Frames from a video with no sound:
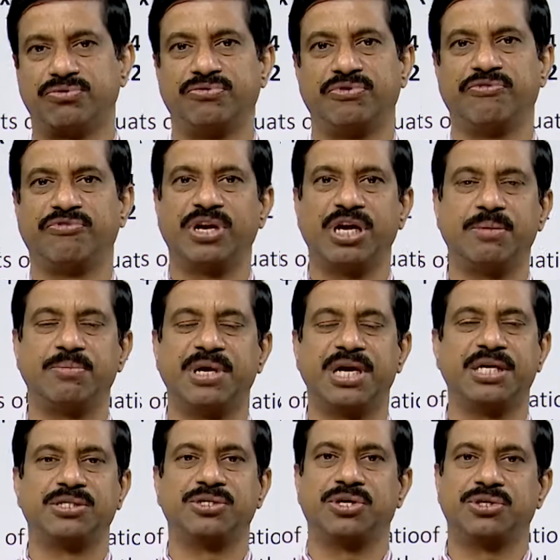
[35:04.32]
15
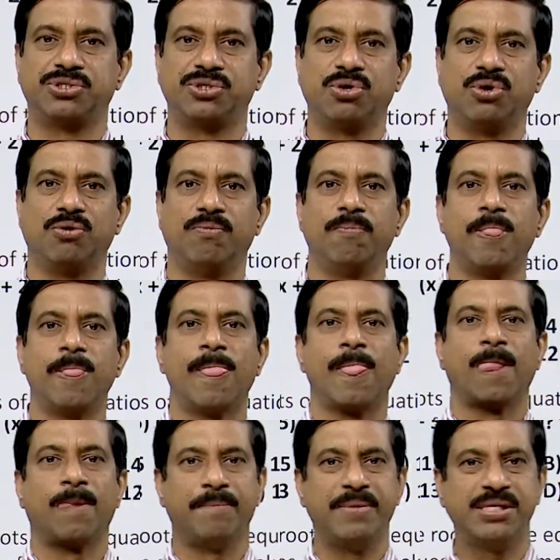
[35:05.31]
minutes or so.
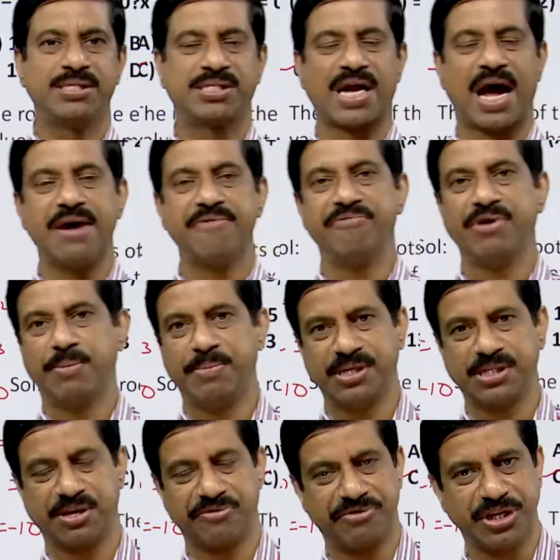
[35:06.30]
Means time will be
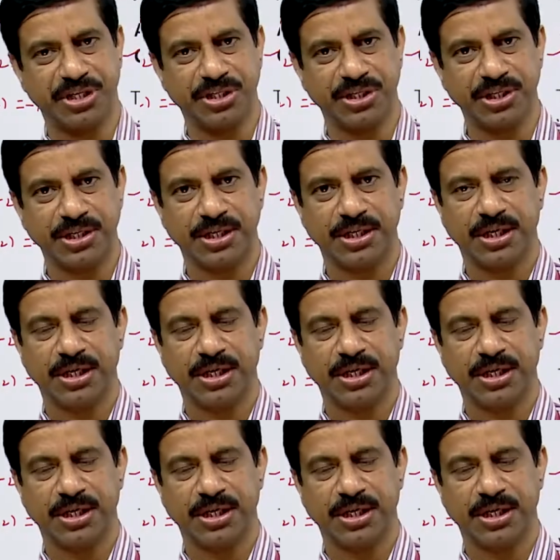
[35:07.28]
sufficient,